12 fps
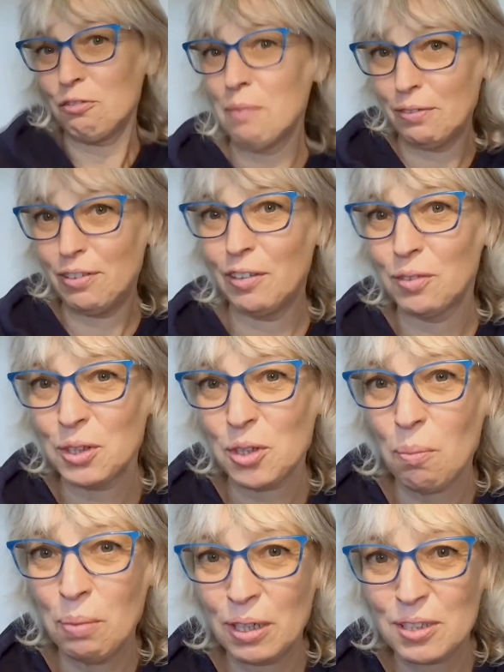of my favorite
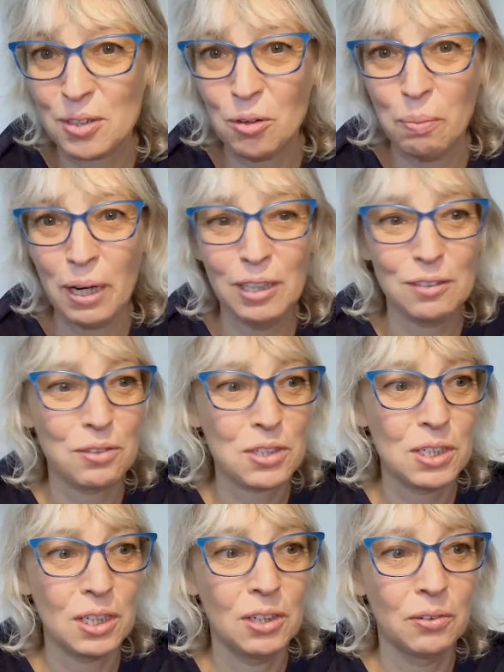topics, Copilot for
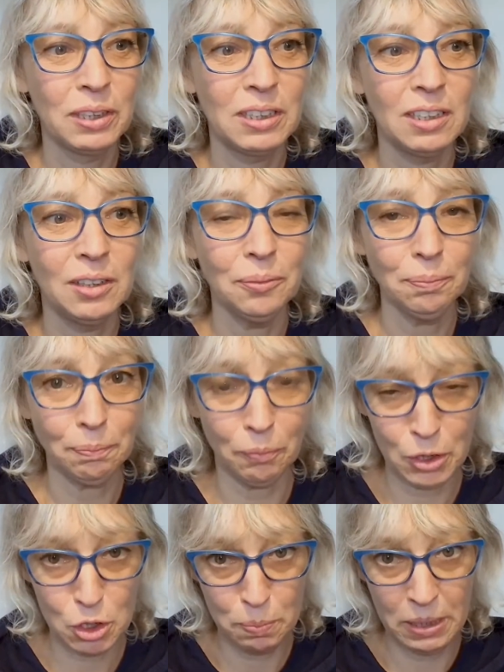security,
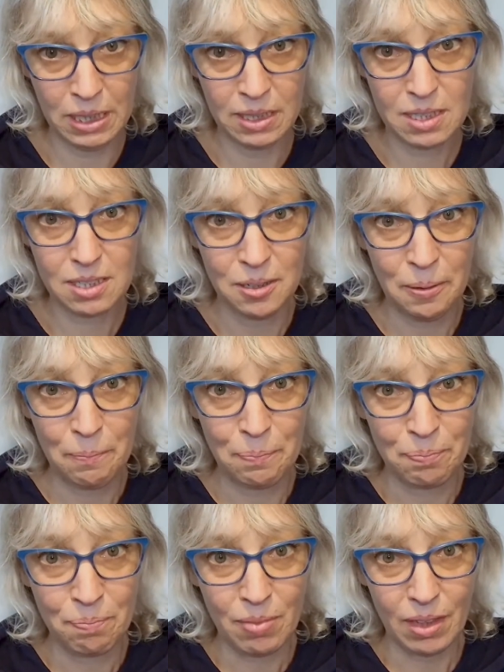which means
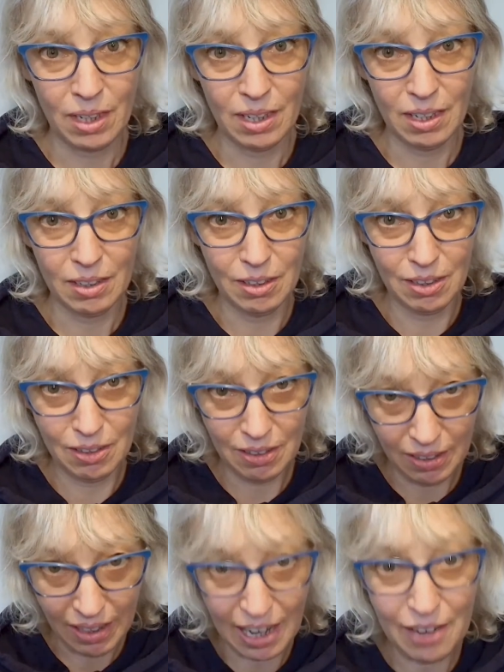
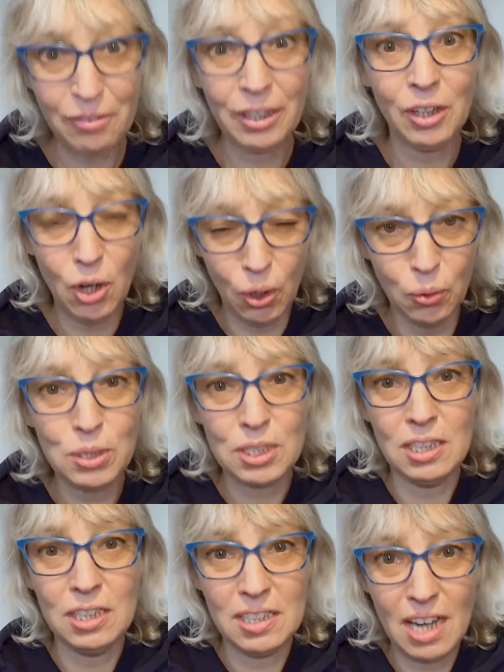having
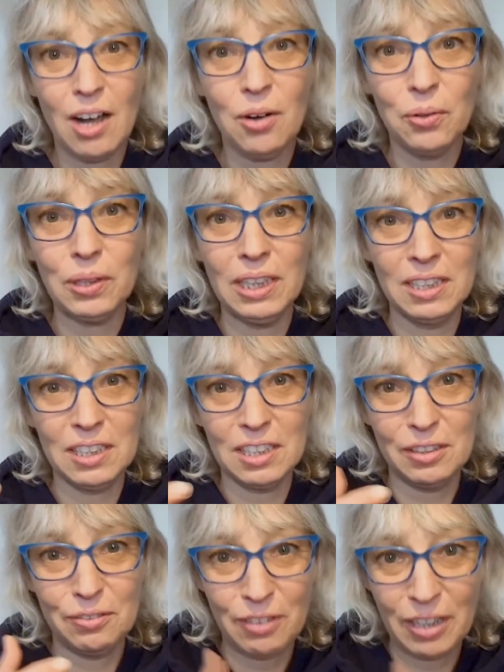OT now in the
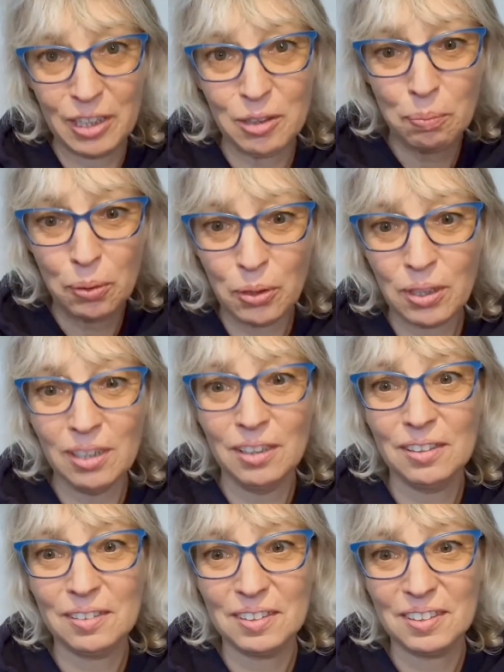Defender
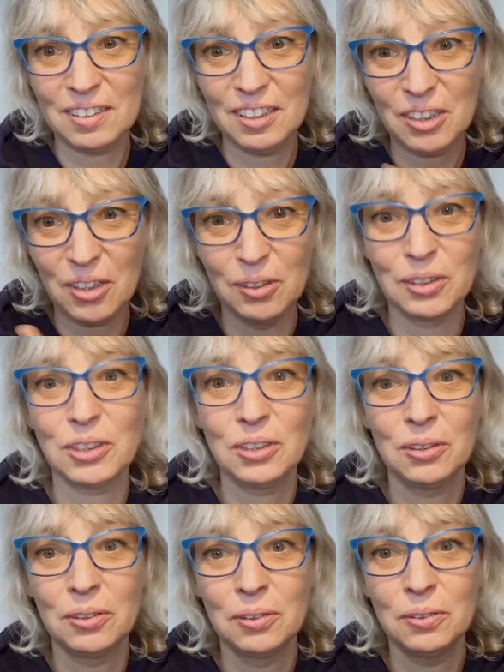portal, they
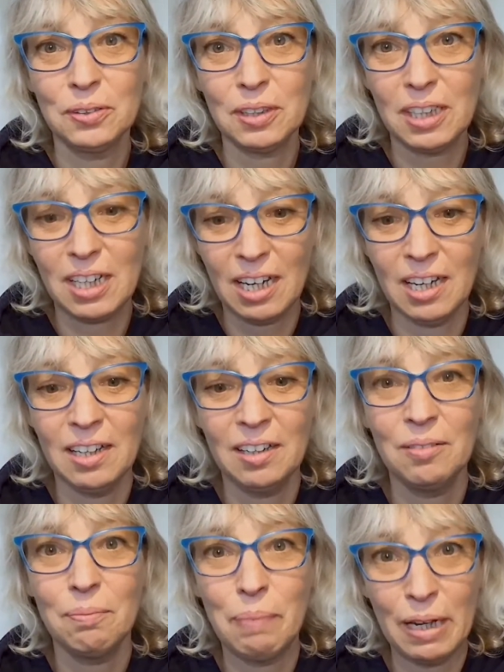also
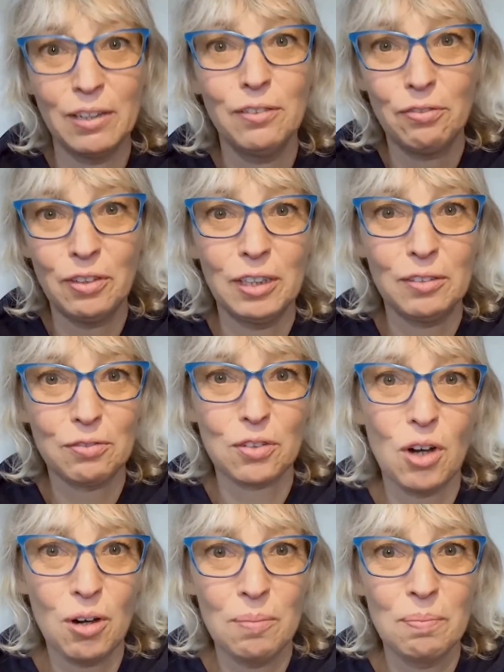can benefit
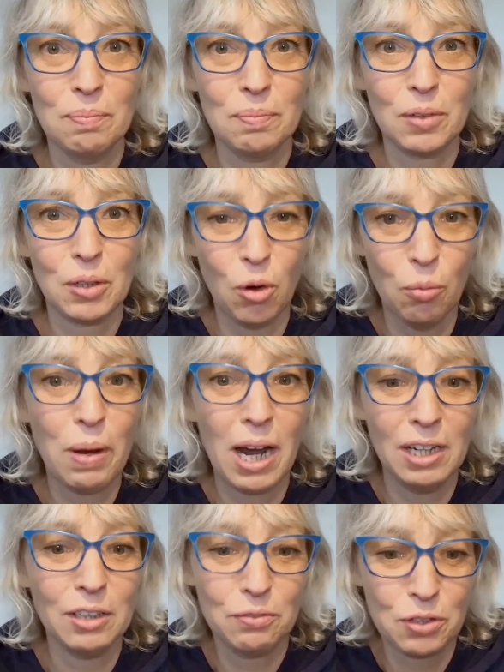from
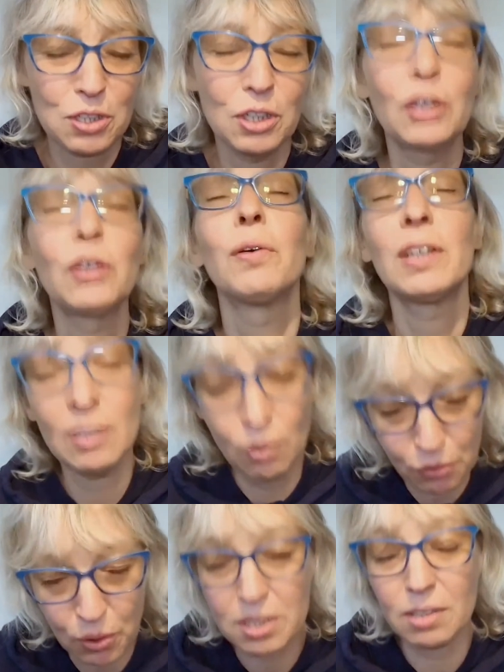Copilot for security,
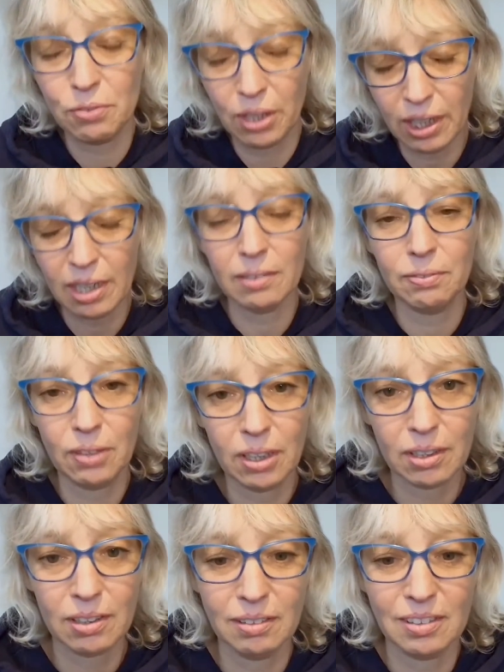of course, if they have
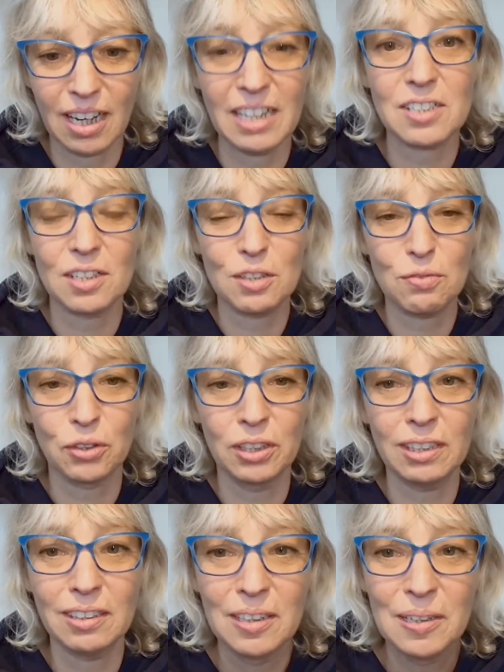the license for it.